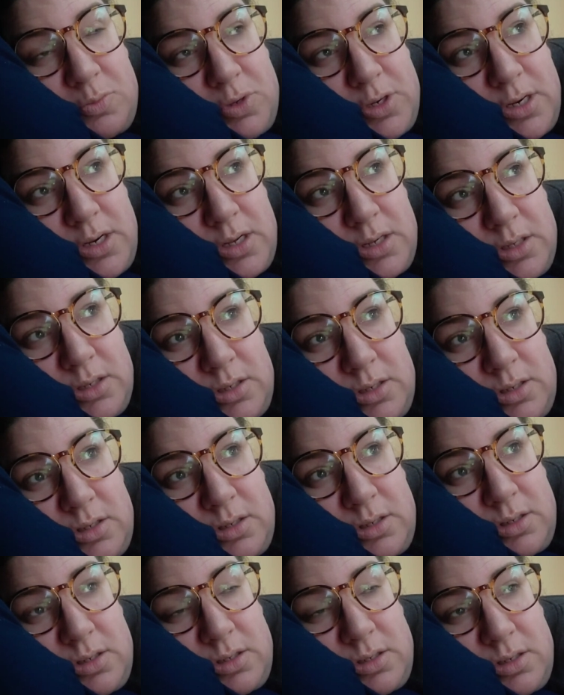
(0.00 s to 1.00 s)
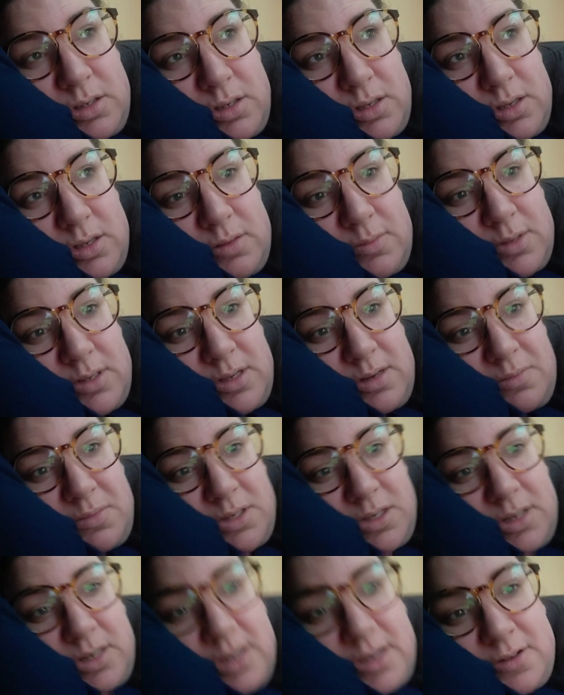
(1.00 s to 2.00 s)
break. I am
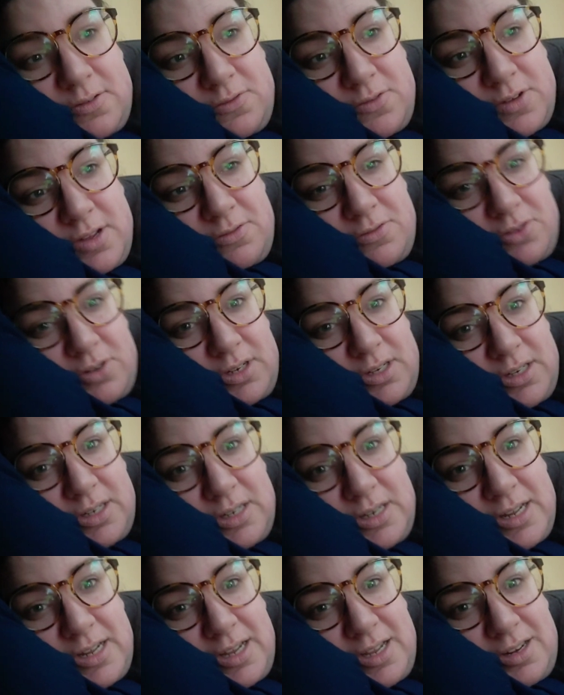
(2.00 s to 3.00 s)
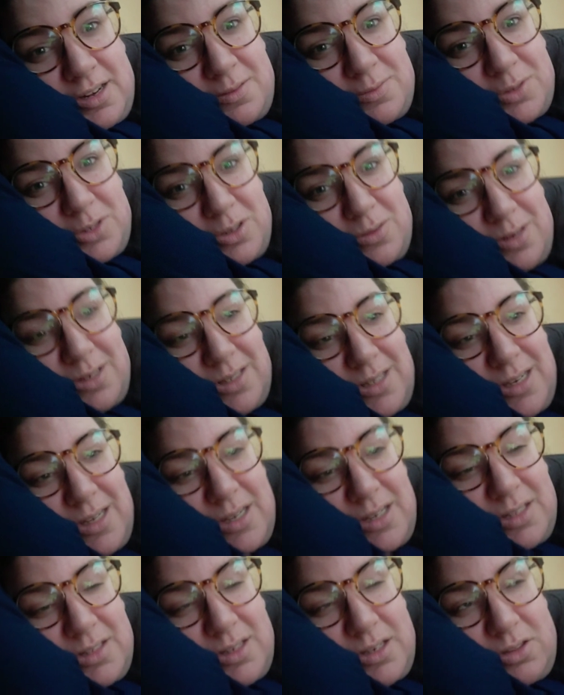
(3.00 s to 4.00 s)
done at 5:30 today, and I'm so
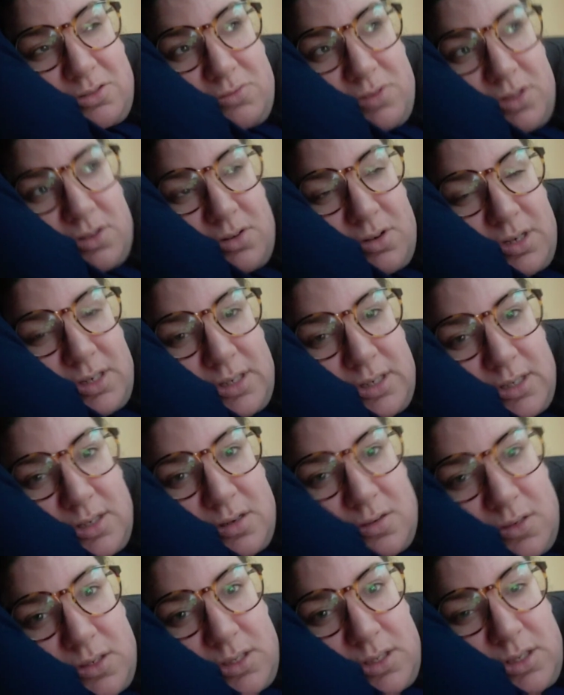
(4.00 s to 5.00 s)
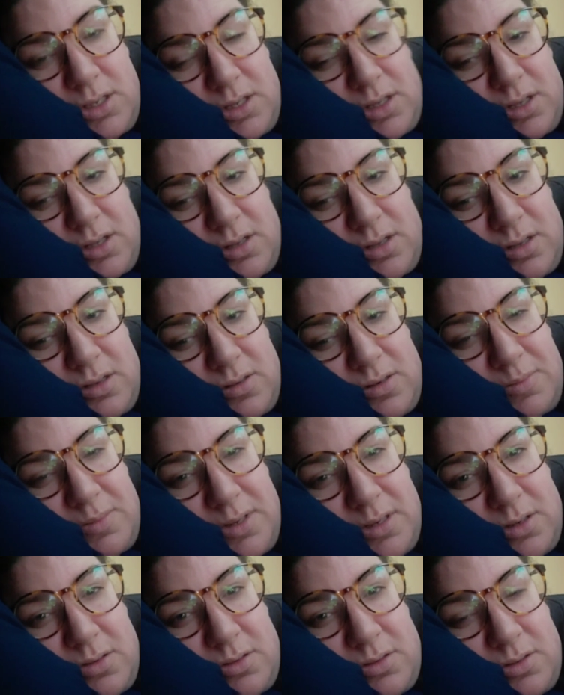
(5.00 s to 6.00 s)
excited. It's like 3:30 now. I'm gonna
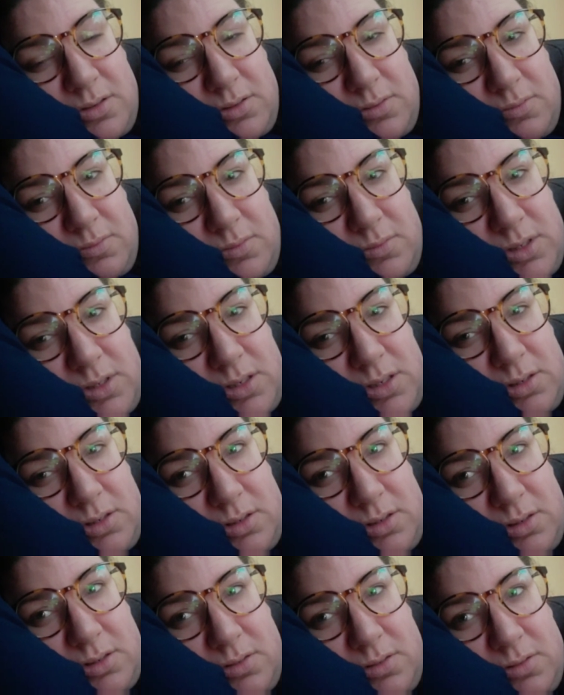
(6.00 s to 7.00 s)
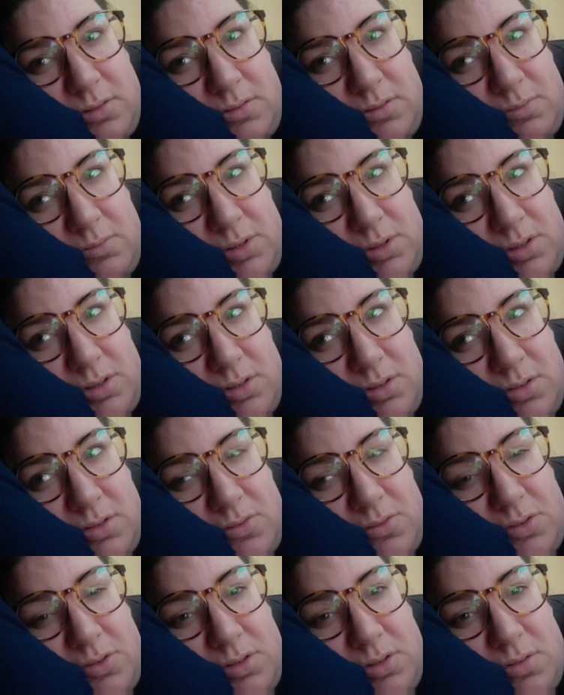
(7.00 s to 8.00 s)
be in
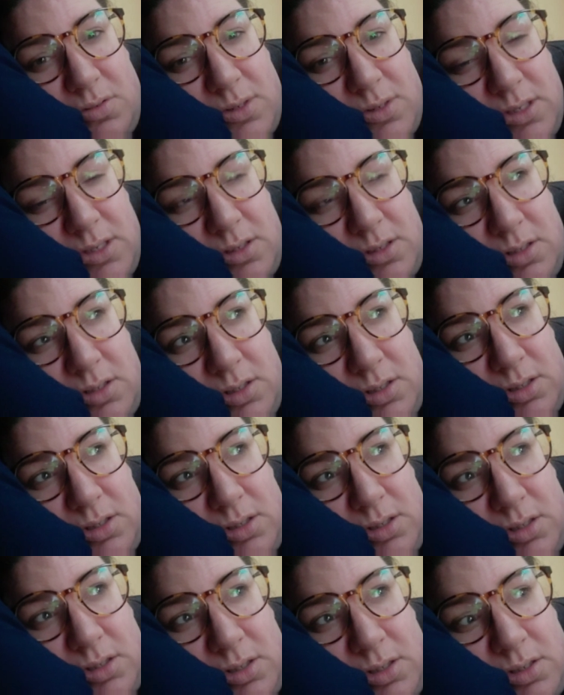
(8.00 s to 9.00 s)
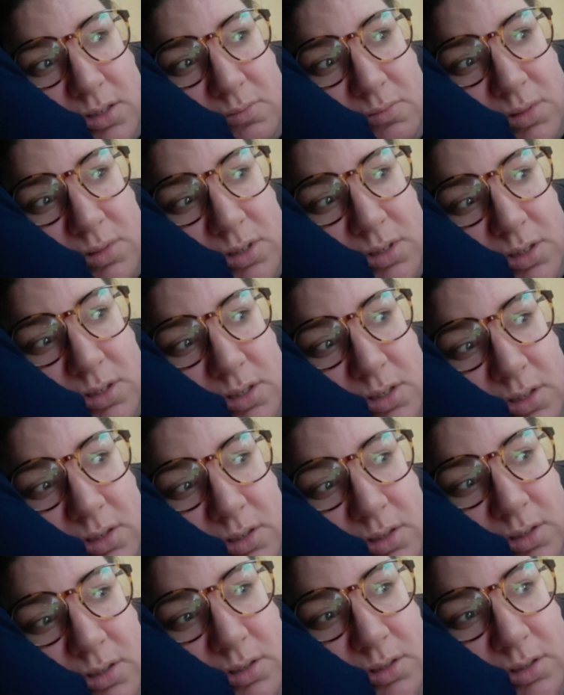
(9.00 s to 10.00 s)
personal for a little while. But,
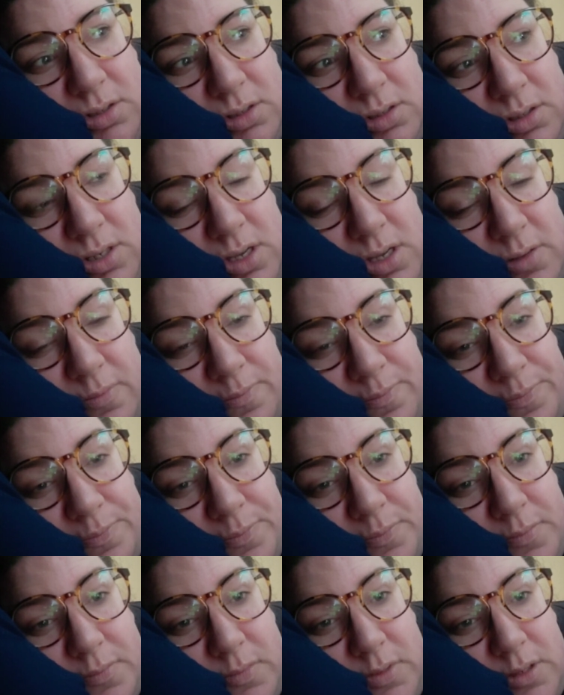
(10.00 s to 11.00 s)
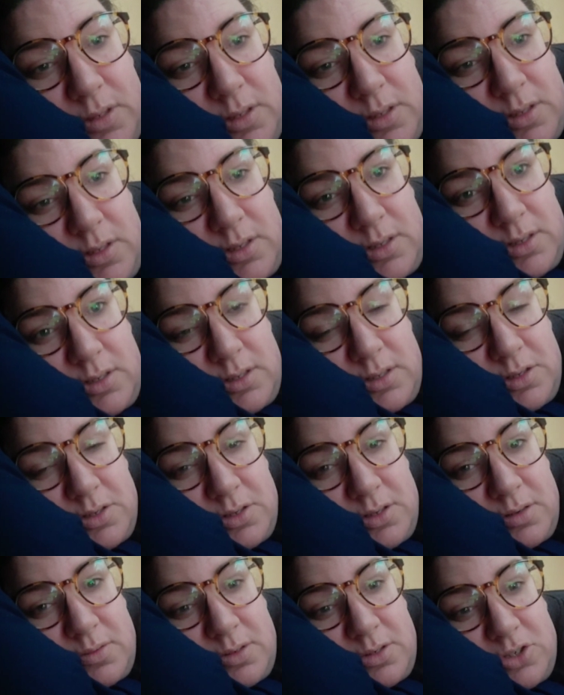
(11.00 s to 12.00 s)
yeah.
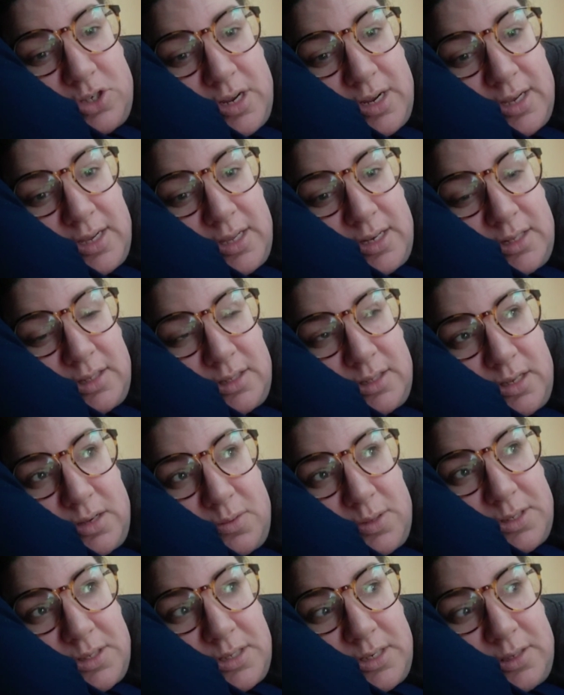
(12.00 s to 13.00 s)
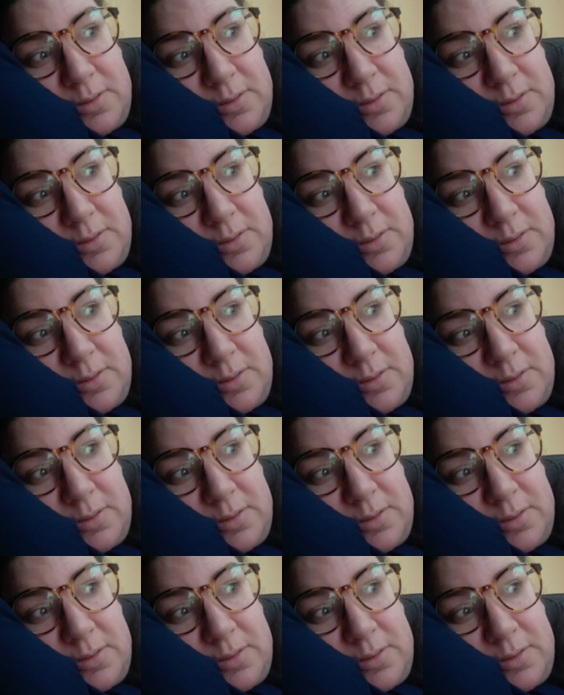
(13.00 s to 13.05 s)
Just thought I would check in and say what's